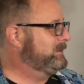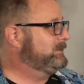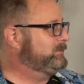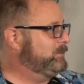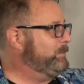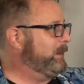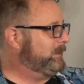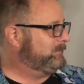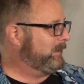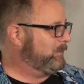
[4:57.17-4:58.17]
2
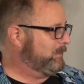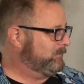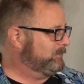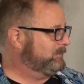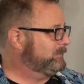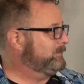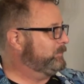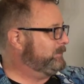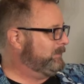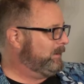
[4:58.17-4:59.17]
bytes, however, if
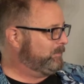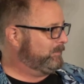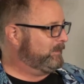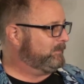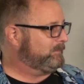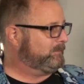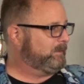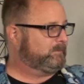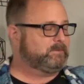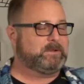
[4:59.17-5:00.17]
we double this,
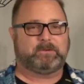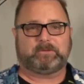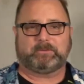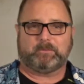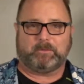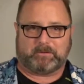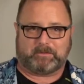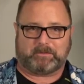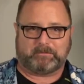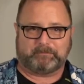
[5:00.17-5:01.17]
is known as a word.